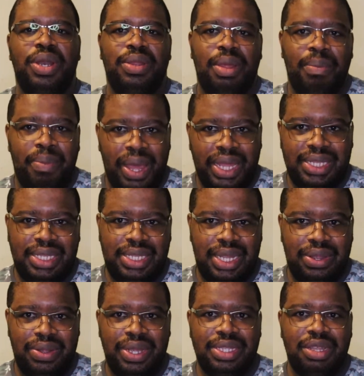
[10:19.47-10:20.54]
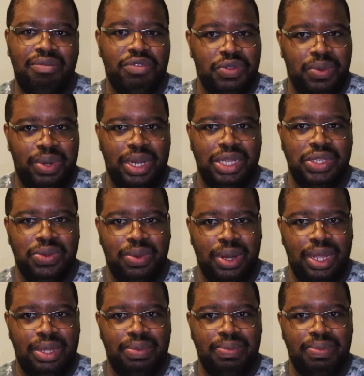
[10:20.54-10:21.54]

of the best series of 2020.